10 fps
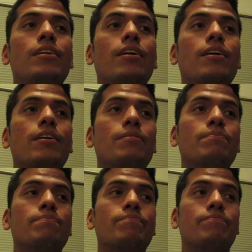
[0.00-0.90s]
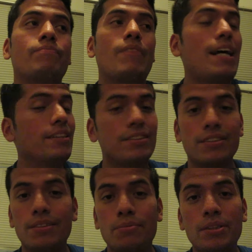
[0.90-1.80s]

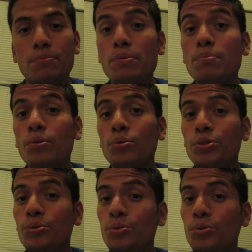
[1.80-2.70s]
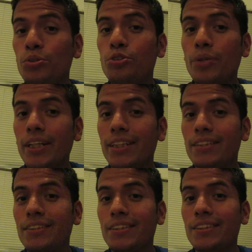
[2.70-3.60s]
The people who you knew who drank
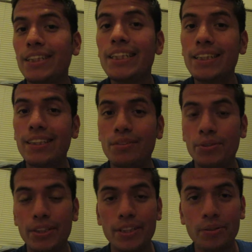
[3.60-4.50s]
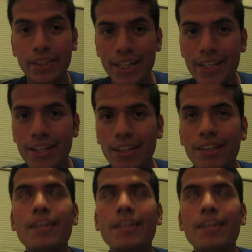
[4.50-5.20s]
at 16, were they okay?